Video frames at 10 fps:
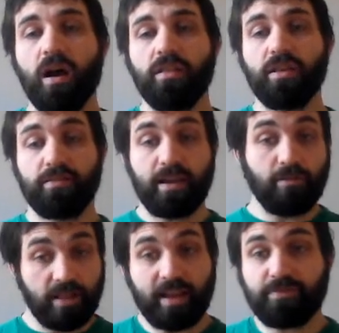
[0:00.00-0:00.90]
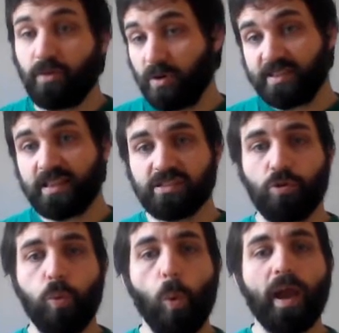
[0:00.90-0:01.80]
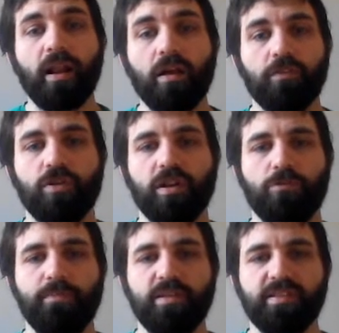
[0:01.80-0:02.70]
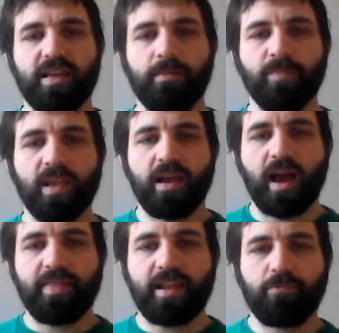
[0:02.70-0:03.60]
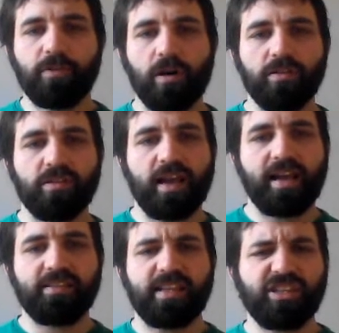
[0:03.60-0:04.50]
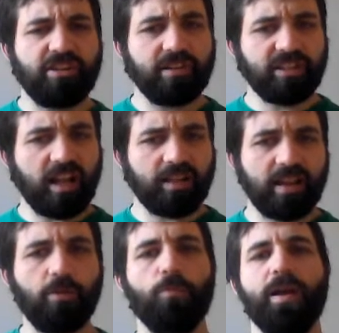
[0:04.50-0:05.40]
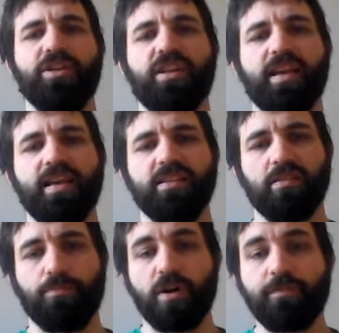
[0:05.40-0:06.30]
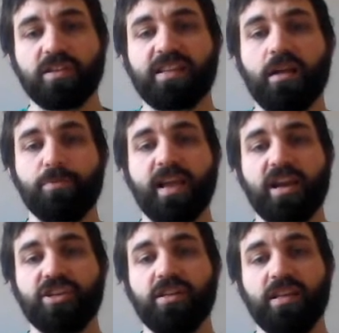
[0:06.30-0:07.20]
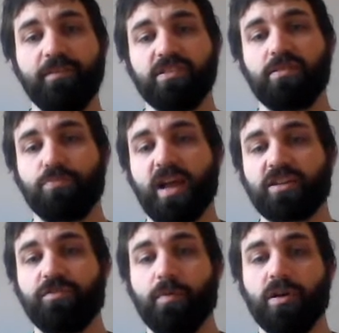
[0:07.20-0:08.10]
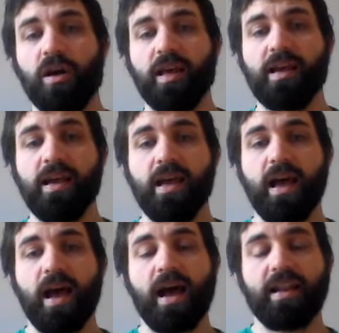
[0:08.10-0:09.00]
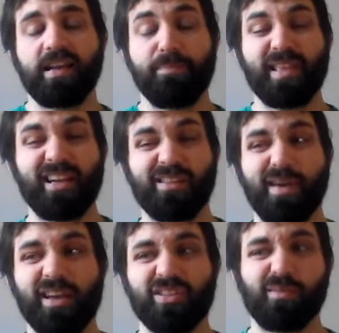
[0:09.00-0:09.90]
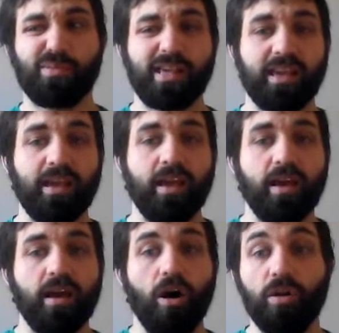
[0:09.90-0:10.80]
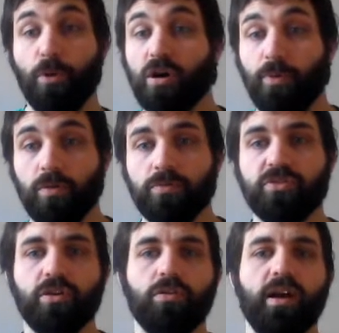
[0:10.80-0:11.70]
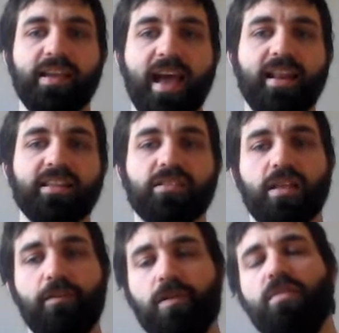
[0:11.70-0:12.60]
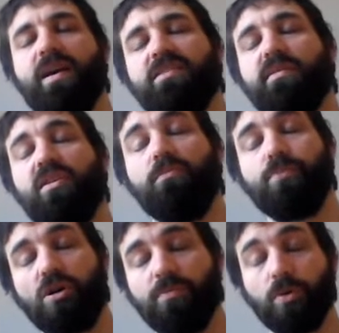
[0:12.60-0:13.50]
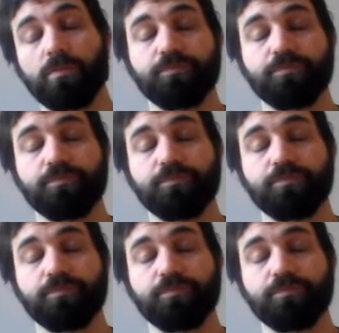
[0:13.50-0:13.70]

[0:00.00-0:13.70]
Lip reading: they're, like I've already said, there's quite a lot of good equipments in. And then we've got Sajiri Shelter, which is pretty versatile protection, gives protection from a colour, and it can potentially make something unblockable. So again, that's if you're going to make something unblockable,